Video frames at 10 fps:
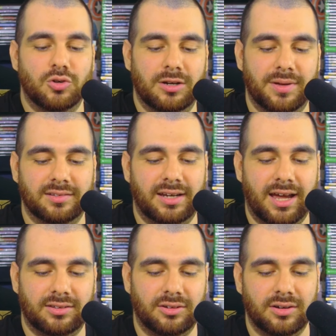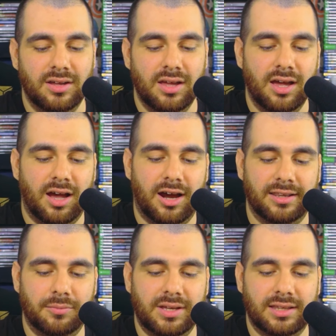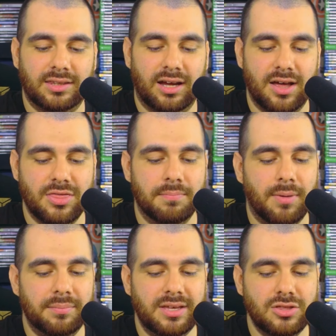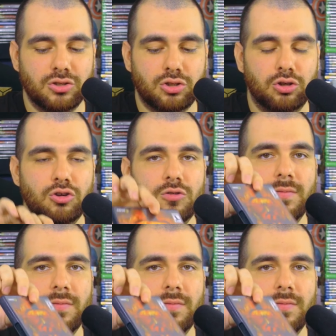him as an actor. All right, then we get the the Mummy, the Tomb